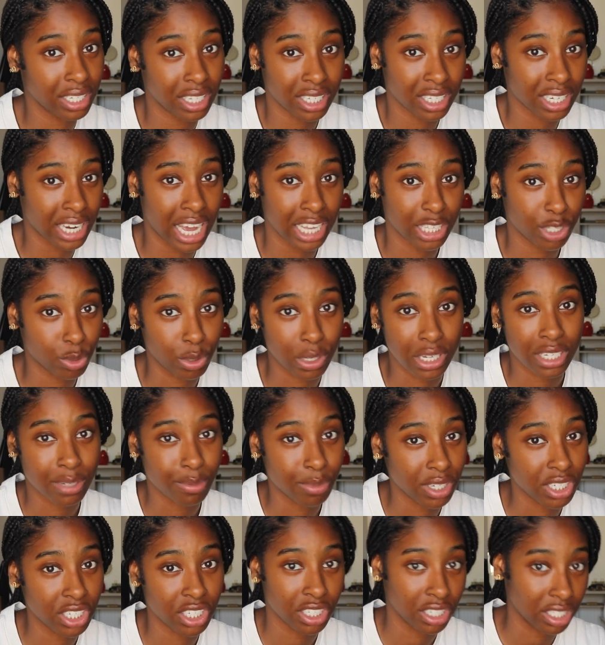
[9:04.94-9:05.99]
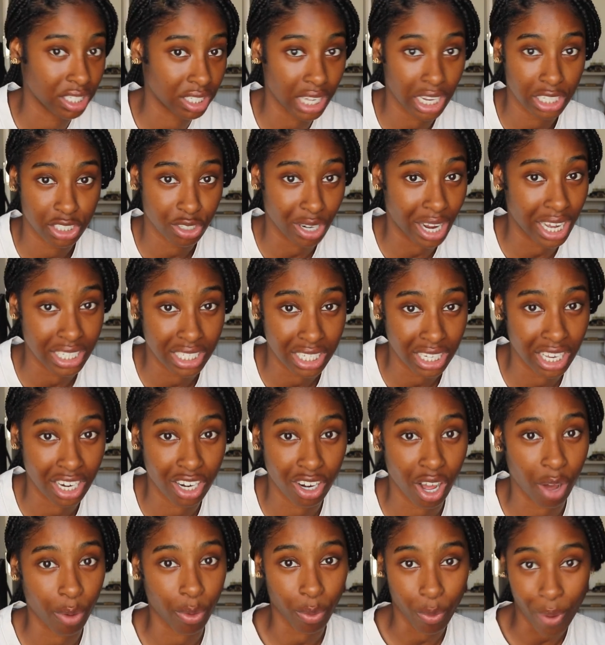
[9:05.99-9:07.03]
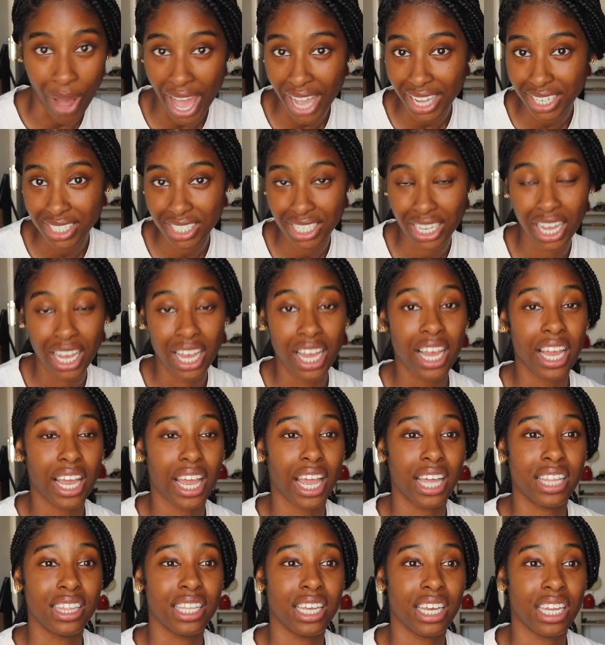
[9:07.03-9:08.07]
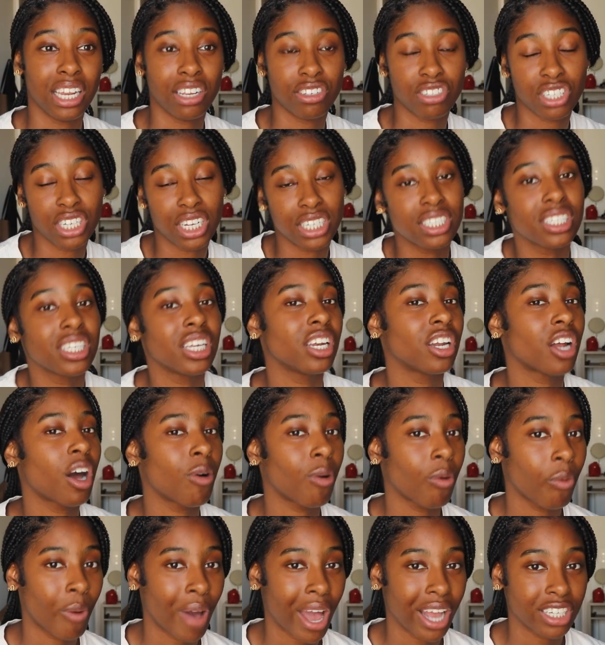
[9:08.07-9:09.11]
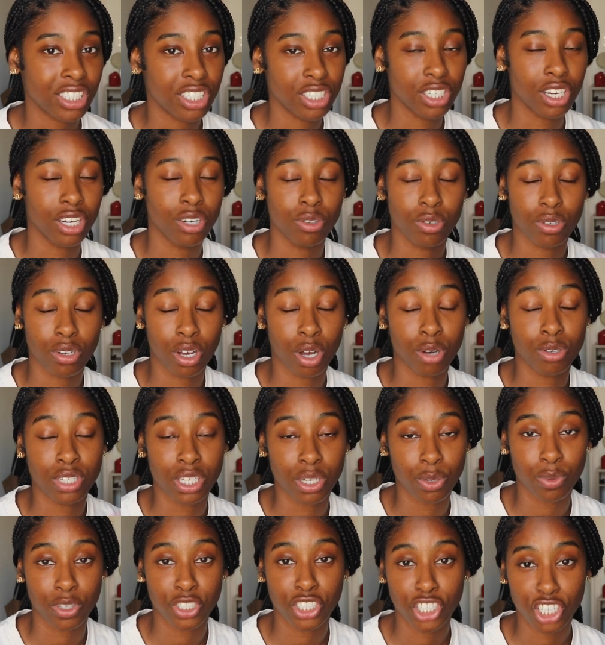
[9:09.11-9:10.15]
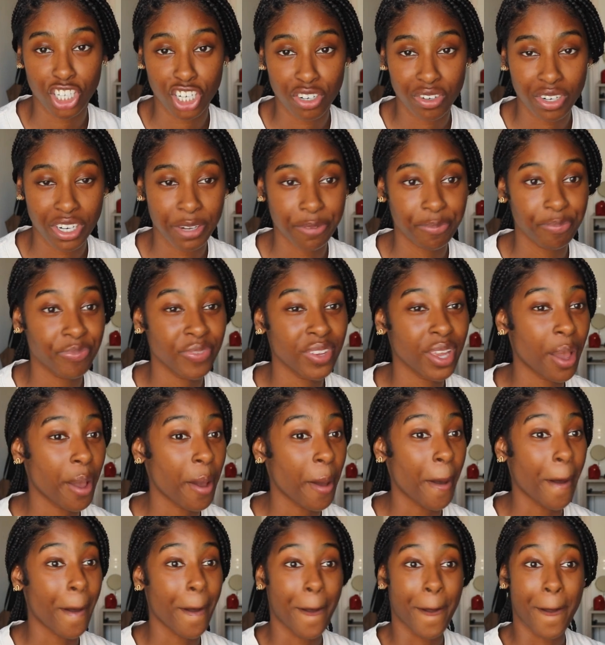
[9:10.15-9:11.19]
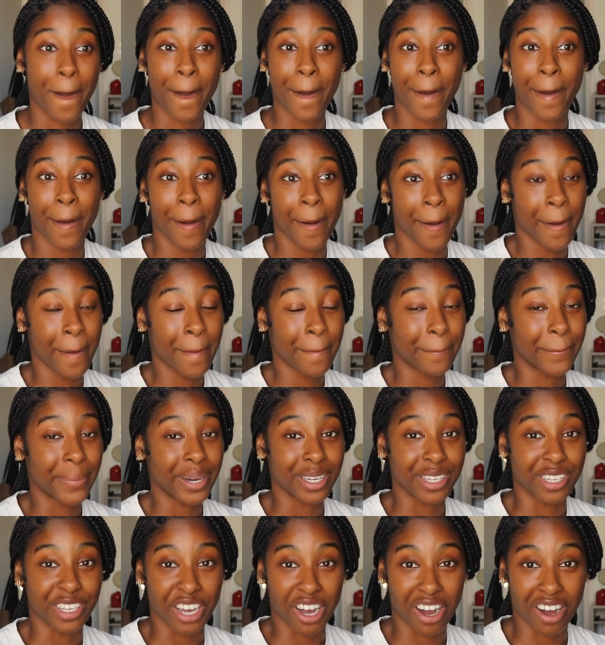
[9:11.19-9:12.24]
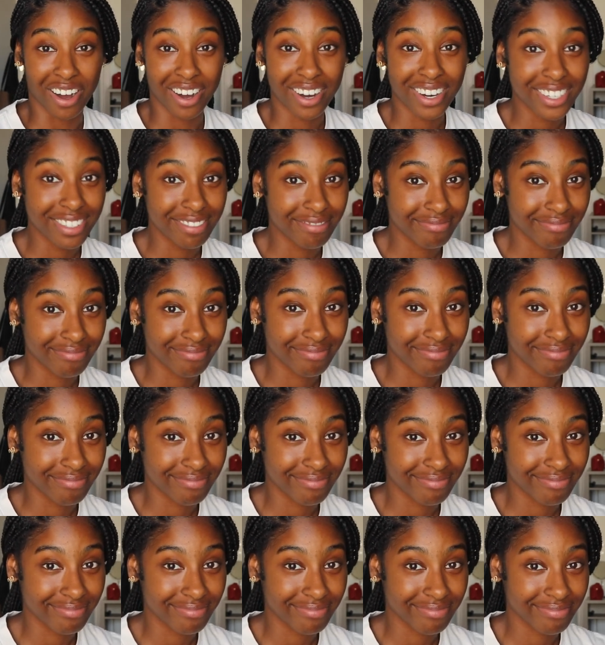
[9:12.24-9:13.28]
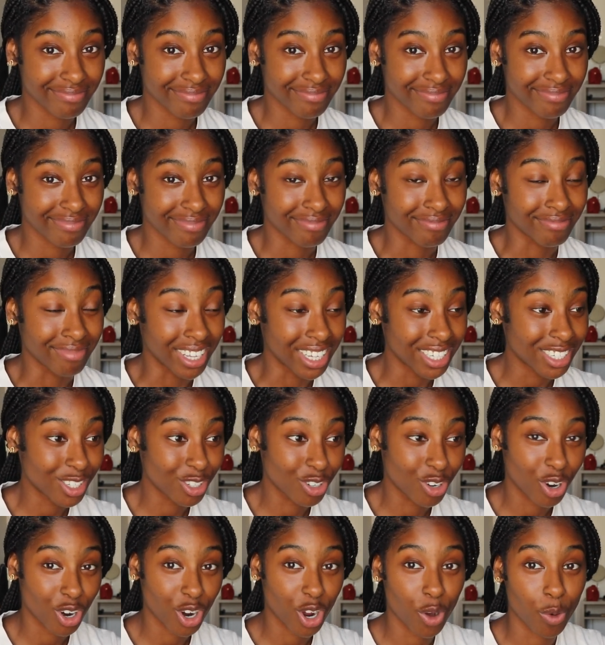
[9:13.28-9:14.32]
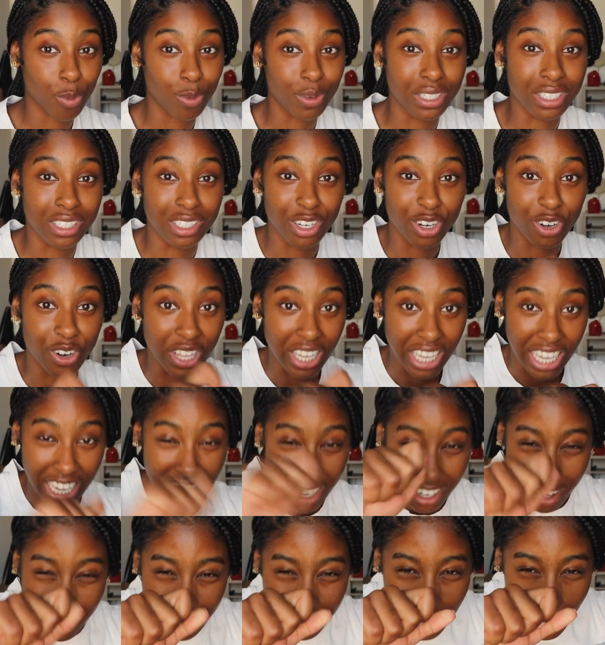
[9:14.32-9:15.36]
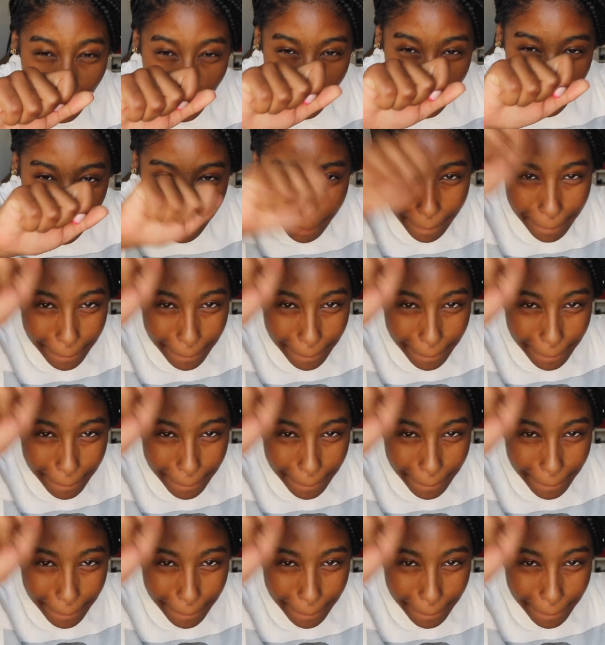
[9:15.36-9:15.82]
does not tweeze me. She just like tries to get it all with wax. And then if she doesn't get it all with wax, she goes in with sugaring. But y'all, this girl was literally in there like